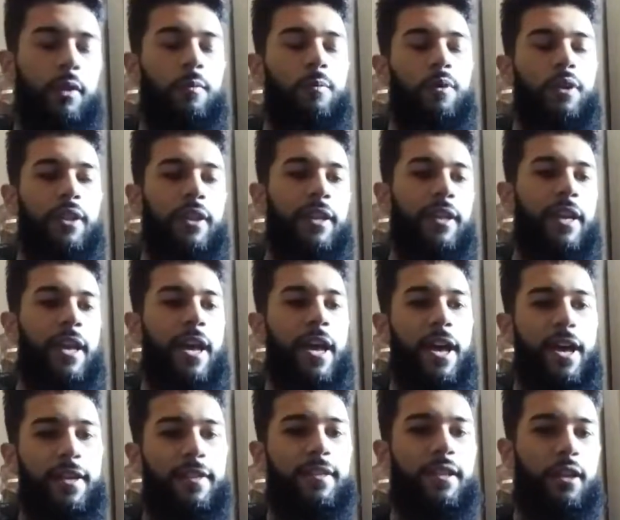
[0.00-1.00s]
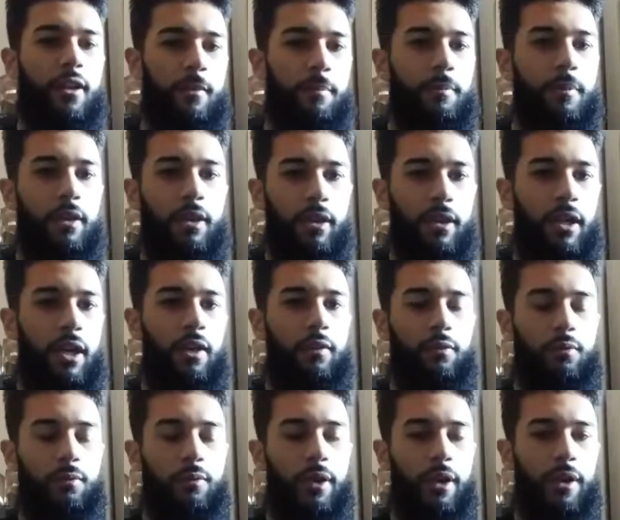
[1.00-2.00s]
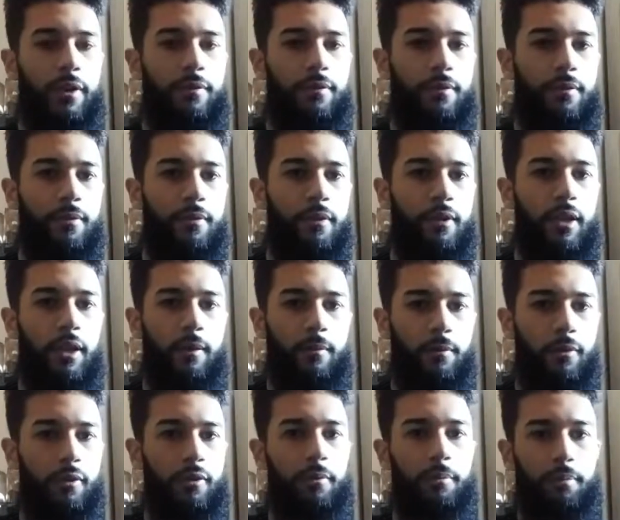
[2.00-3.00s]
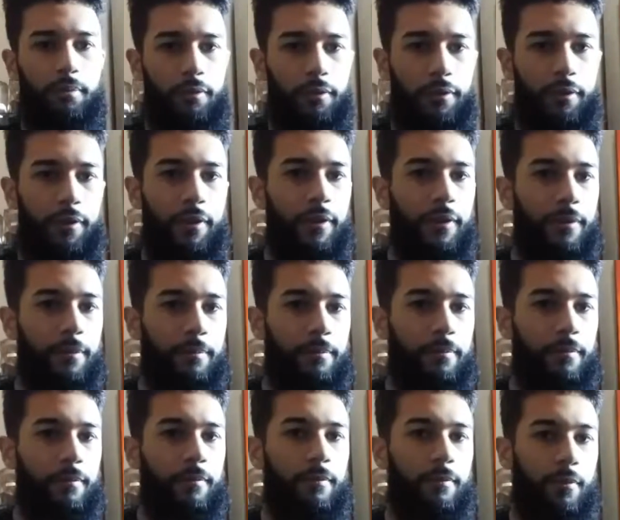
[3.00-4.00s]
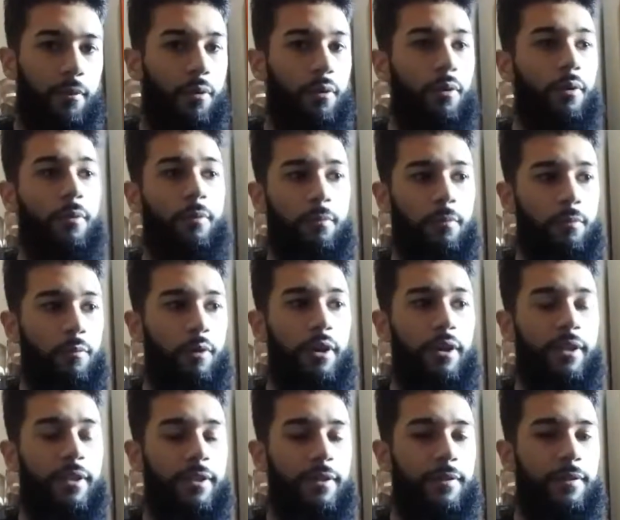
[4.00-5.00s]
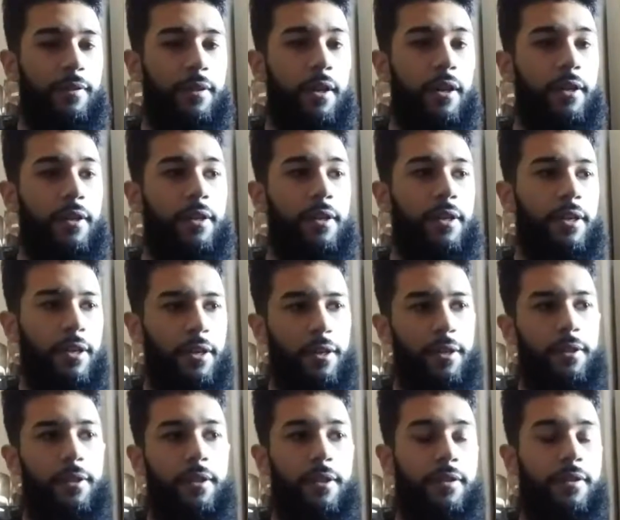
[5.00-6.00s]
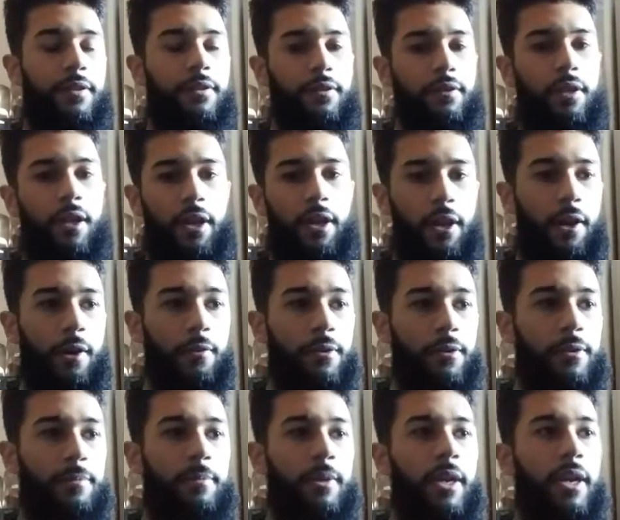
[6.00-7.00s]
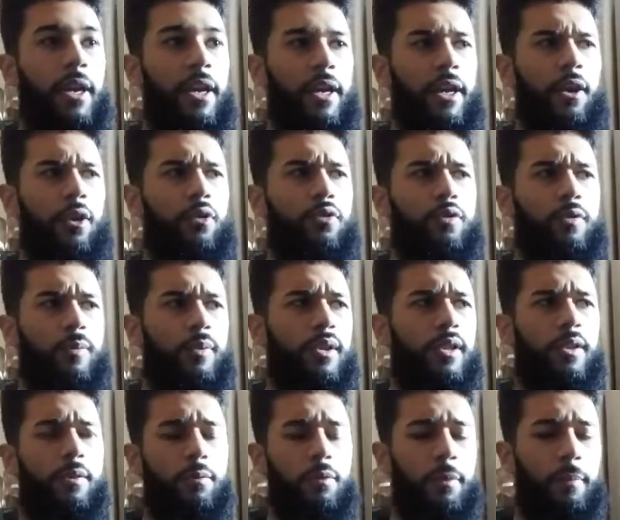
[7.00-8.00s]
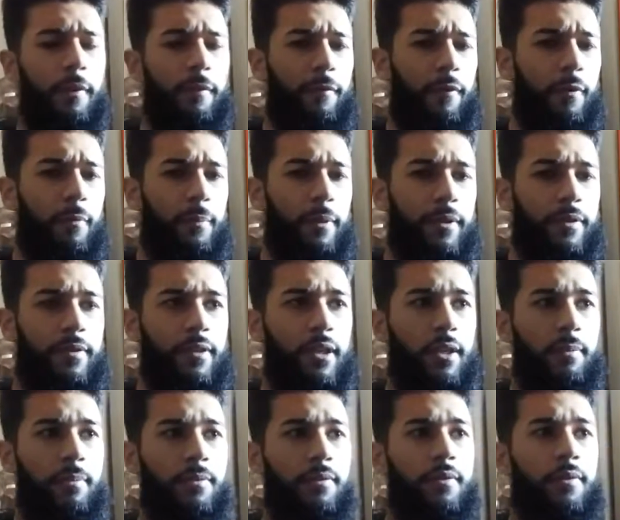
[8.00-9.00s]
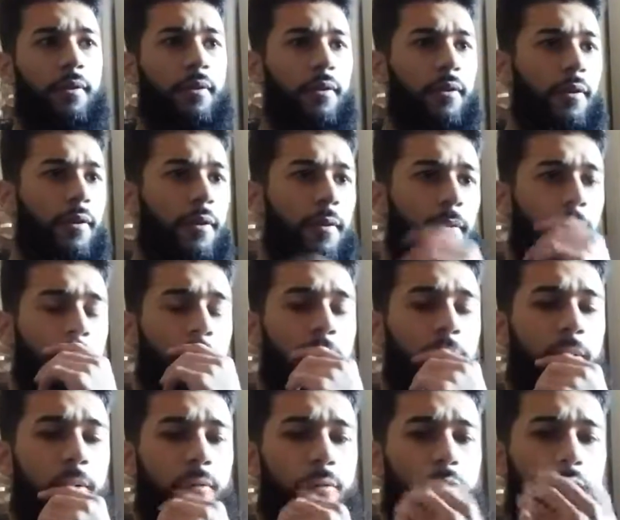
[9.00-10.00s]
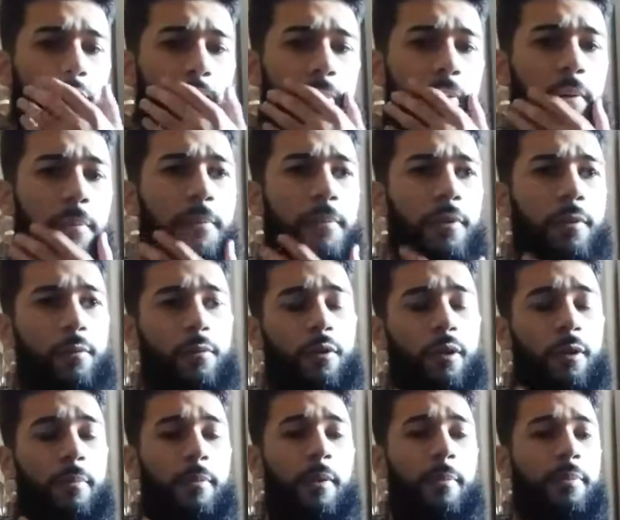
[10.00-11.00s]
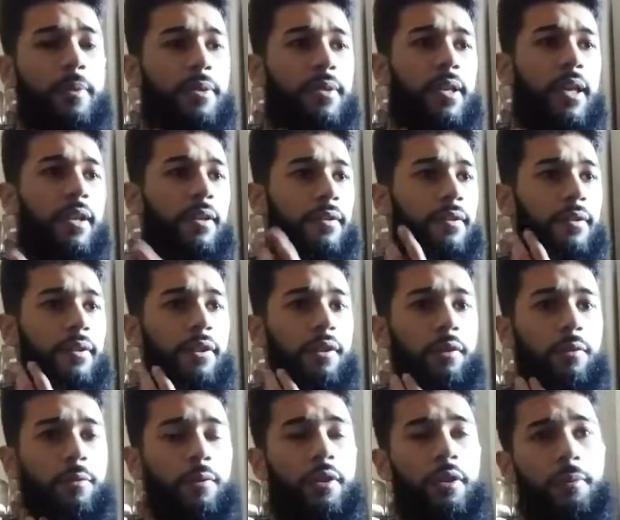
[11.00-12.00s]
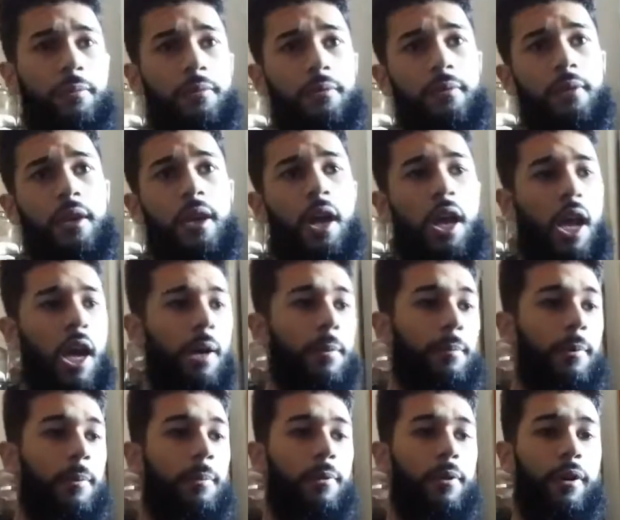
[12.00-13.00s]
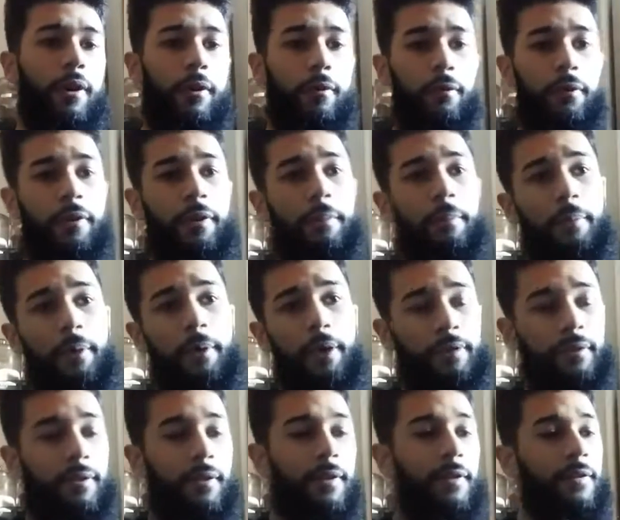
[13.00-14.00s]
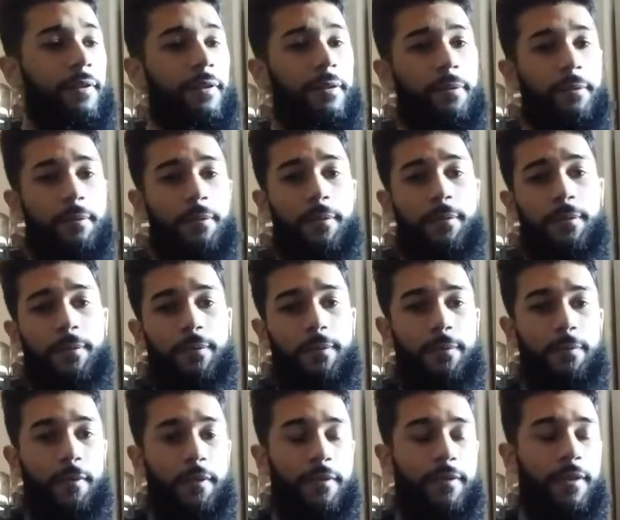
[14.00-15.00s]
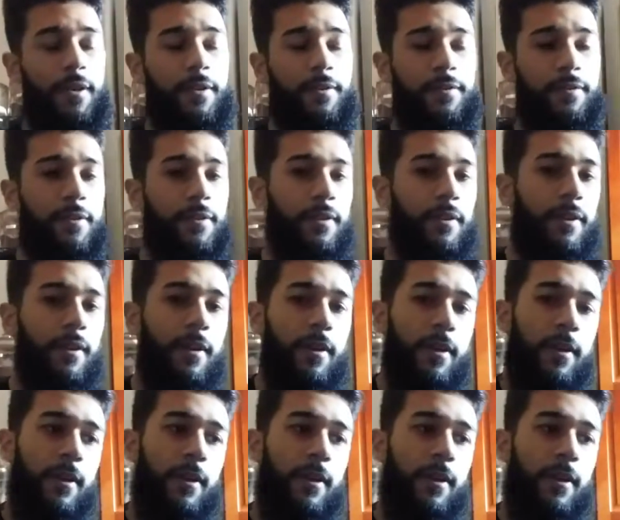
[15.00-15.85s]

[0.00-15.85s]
It really has helped me a lot through high school, and I really appreciate him for what he's done in this era. He also released one of my favorite mixtapes called The Warm Up. The Warm Up is actually incredible. I remember hearing it back then. It was fantastic.